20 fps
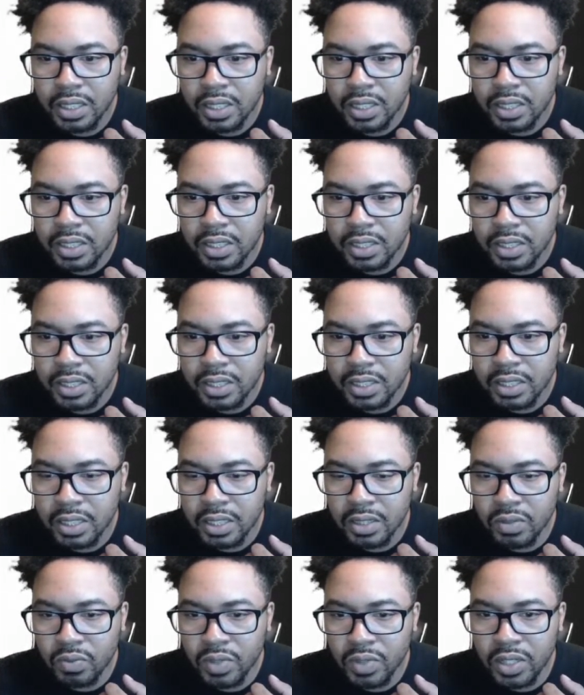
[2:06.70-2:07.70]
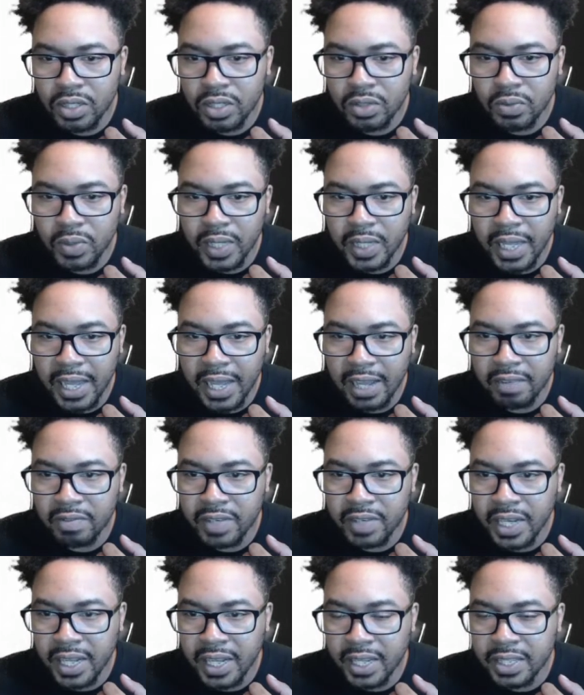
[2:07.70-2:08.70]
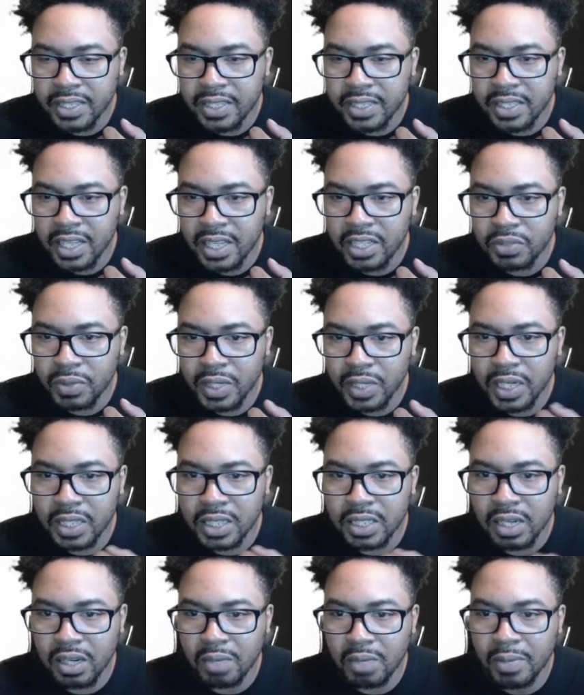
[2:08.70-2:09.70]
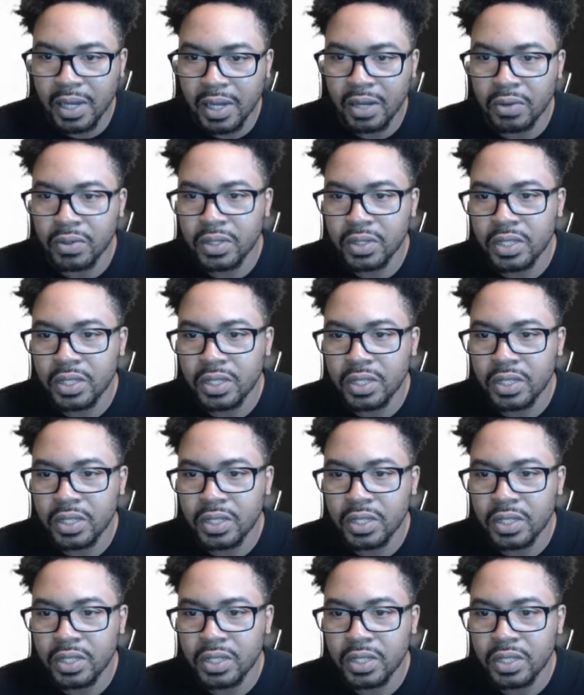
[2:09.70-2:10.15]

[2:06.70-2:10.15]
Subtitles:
Let's see, what do we have next? Next, we're gonna talk about